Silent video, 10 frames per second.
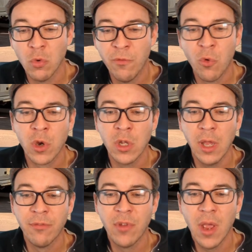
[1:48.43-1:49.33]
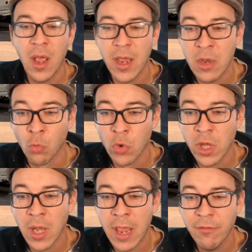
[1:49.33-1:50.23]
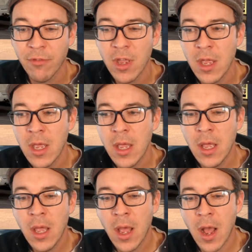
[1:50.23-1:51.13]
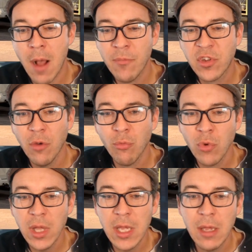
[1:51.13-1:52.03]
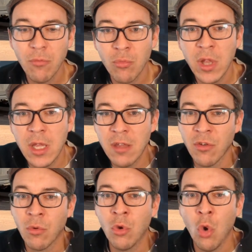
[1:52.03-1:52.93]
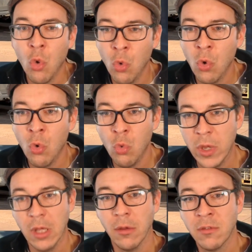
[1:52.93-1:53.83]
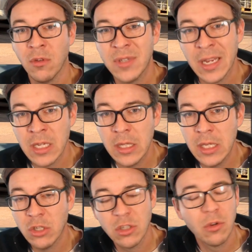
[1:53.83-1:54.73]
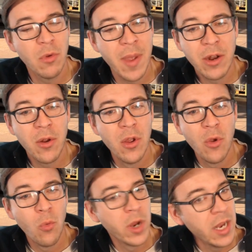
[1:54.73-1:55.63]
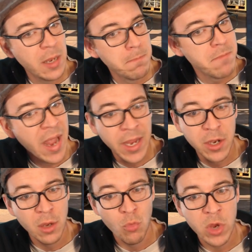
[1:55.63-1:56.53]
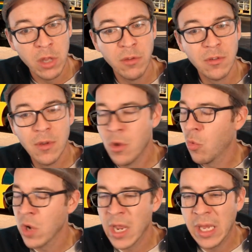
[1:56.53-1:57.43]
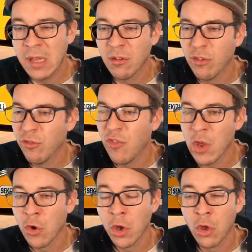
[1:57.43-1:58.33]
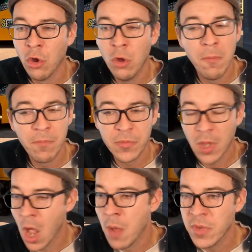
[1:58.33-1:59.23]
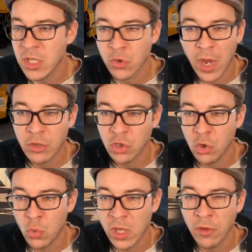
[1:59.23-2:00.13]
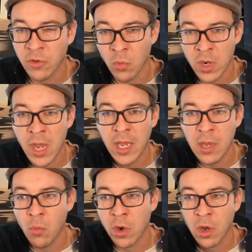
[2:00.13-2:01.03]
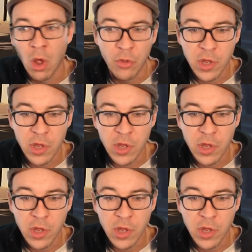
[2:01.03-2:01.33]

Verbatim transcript: forklift uh, in real life. Um, so really, really, these are cool wheels. So technically, just a reminder, we're getting mecanum wheels. We're not getting spherical omnidirectional wheels, and we're not getting what are called